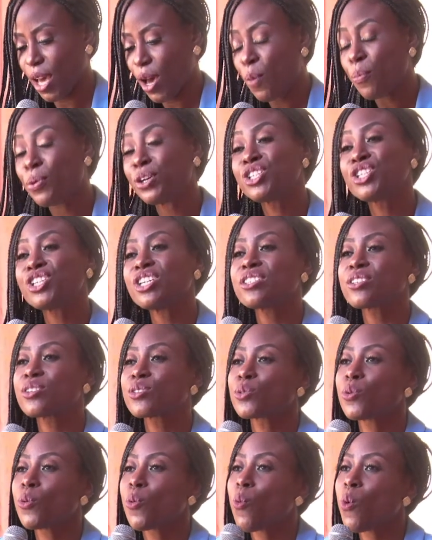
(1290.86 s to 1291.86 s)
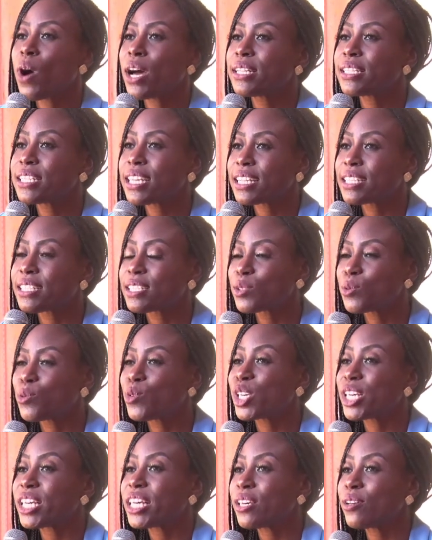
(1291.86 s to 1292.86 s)
But Jesus wanted to
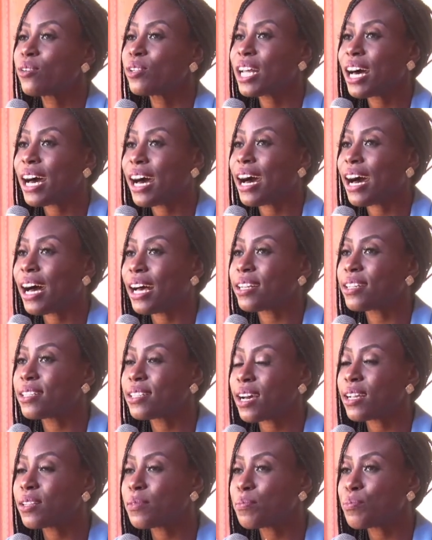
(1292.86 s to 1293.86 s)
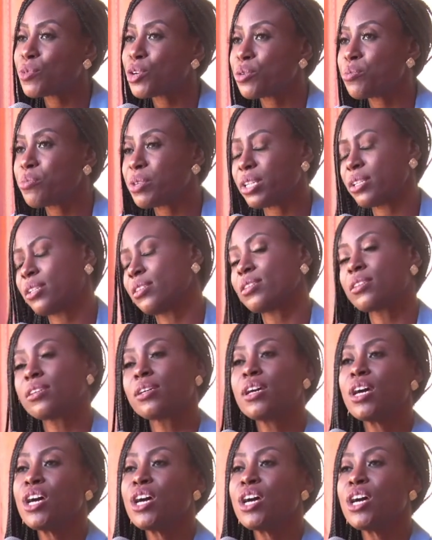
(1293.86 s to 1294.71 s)
heal her at that moment